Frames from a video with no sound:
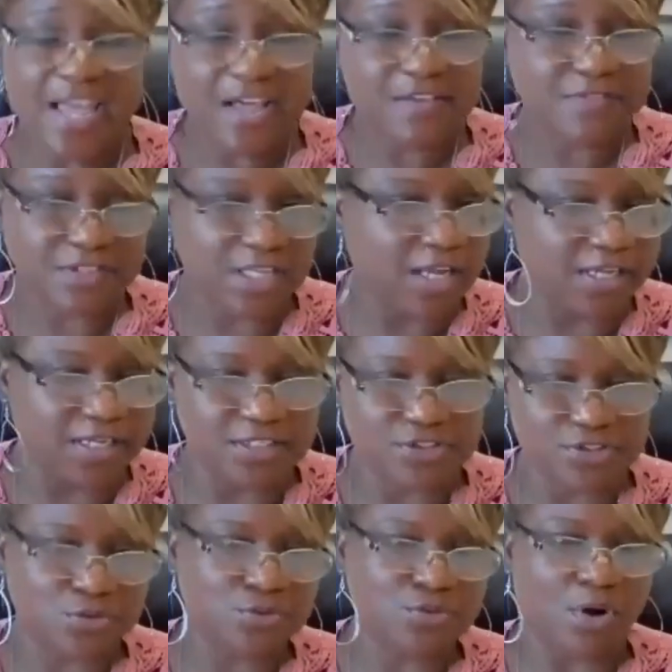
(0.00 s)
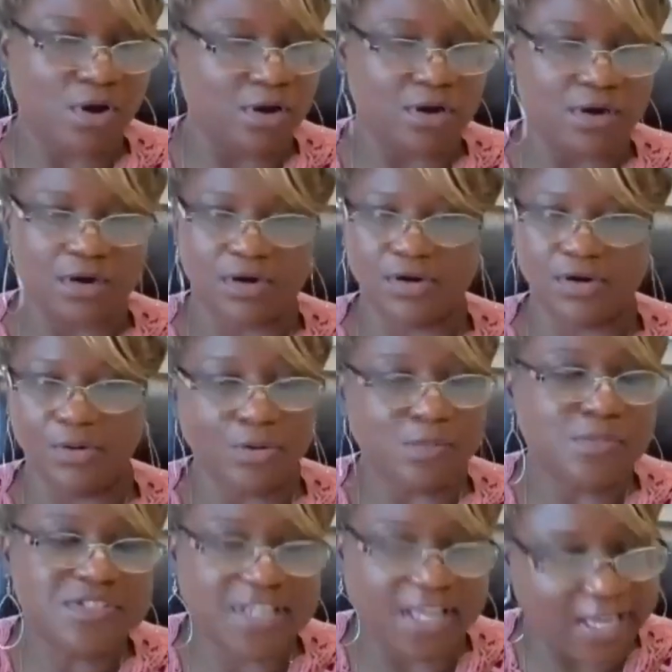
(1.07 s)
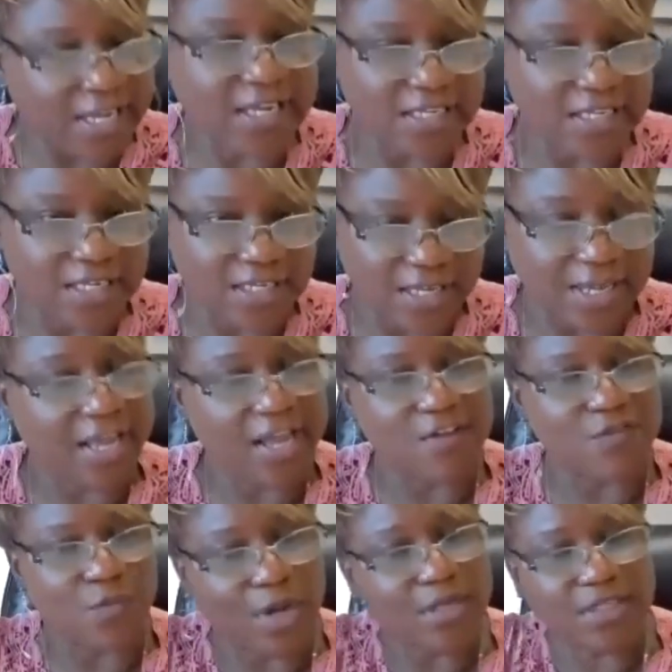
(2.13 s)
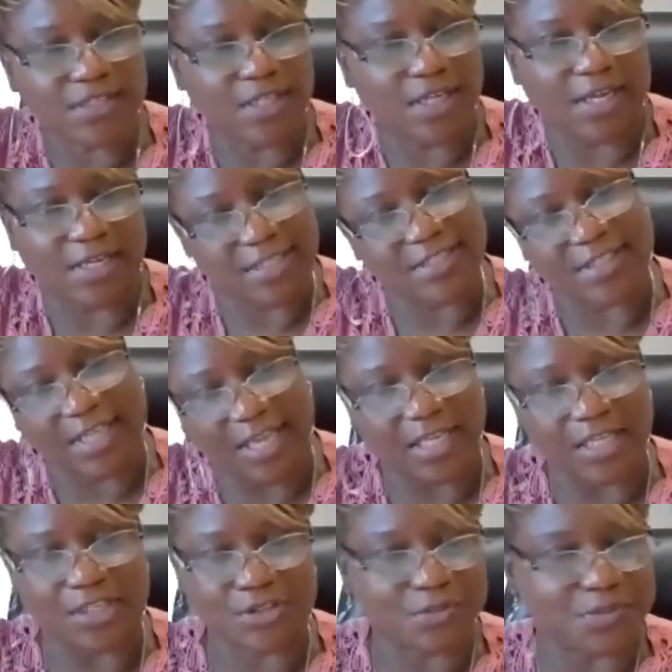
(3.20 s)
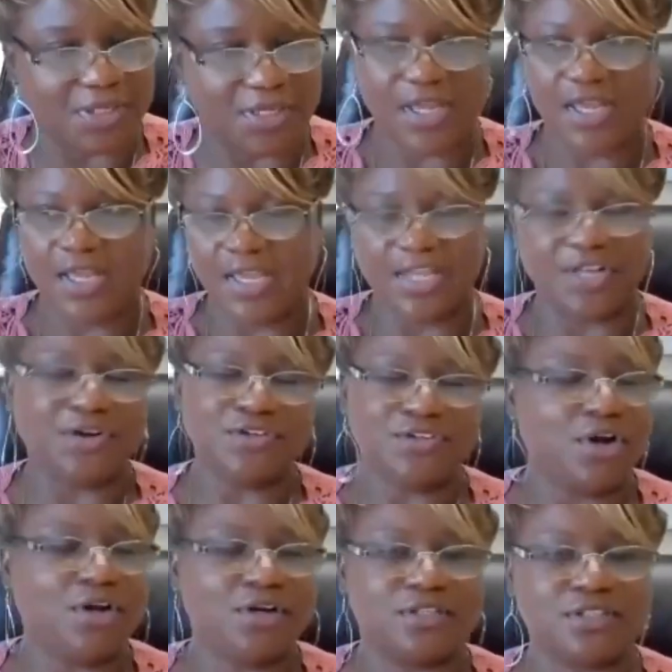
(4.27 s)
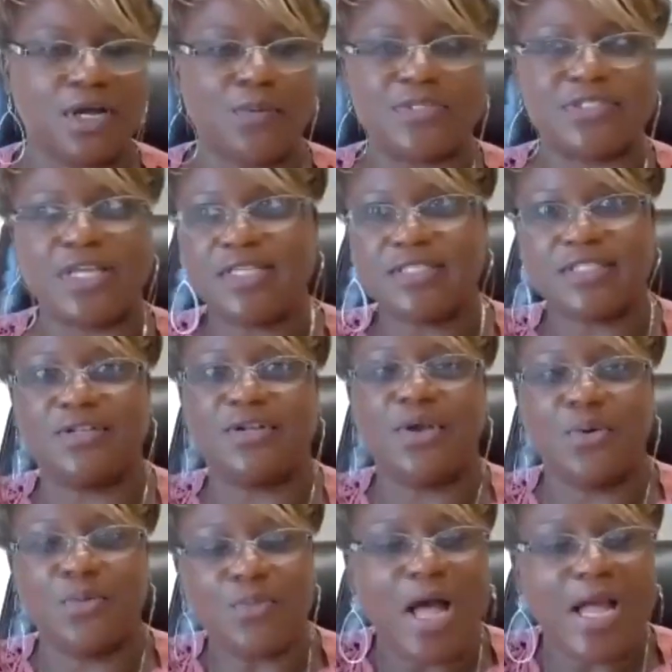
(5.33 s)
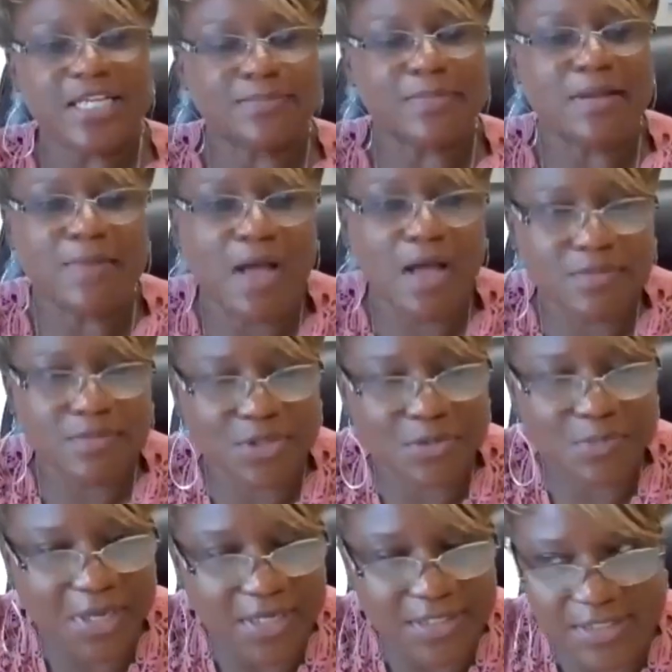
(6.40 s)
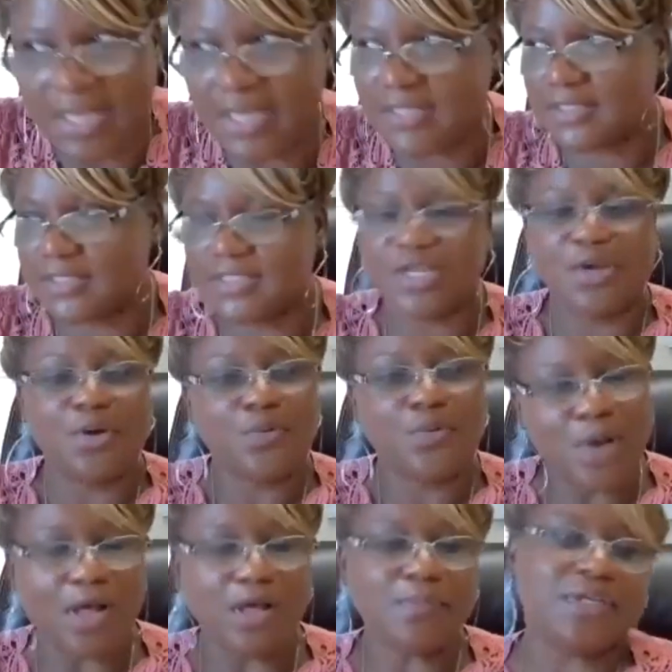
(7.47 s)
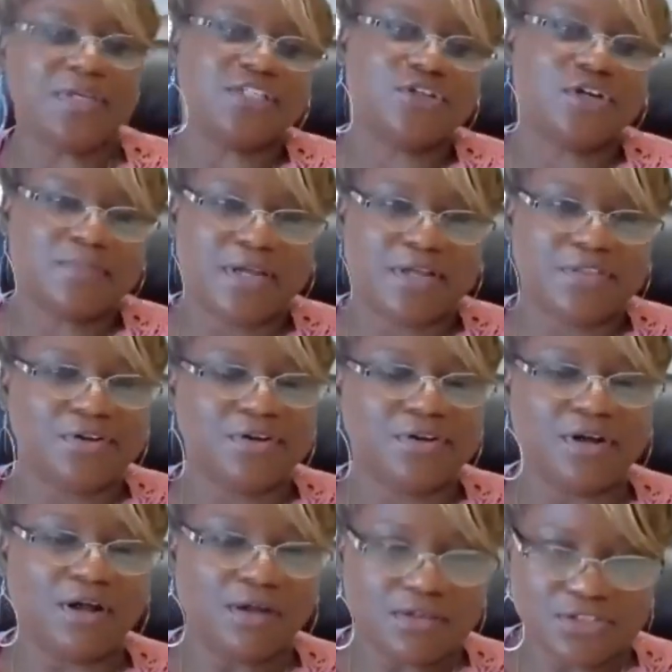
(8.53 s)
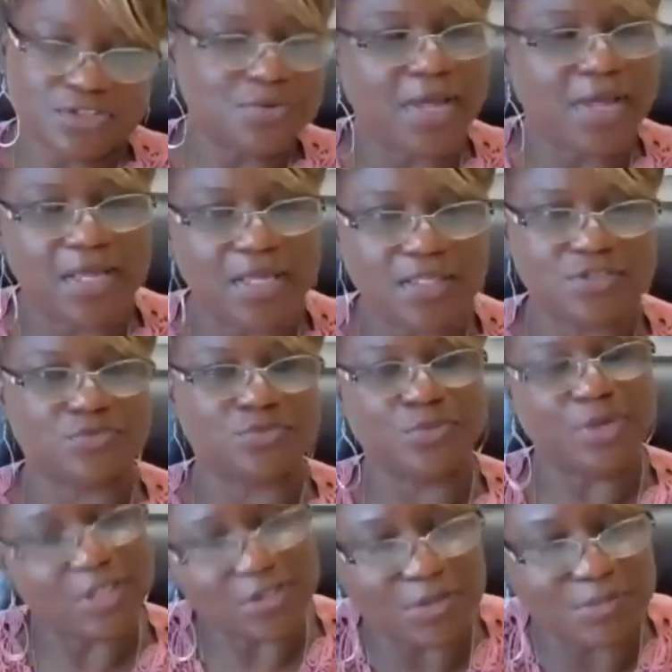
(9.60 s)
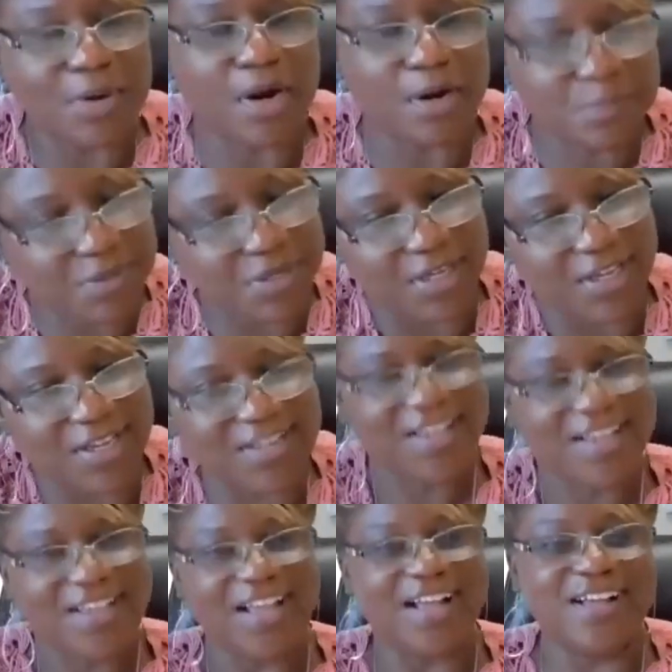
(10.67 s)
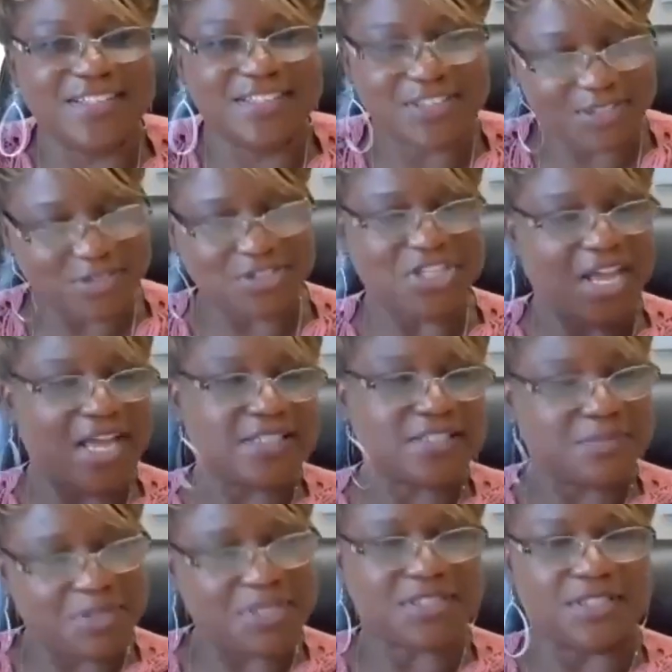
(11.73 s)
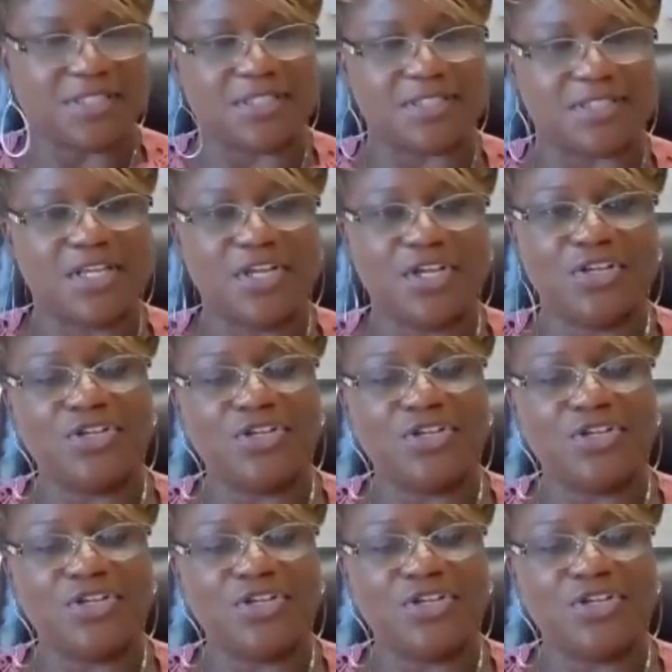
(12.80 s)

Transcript: I have clients who are almost 80. I have one client that's 83, and her daughter is always asking, why is my mom still paying taxes? Well, because your mother also has rental property. So she has a business.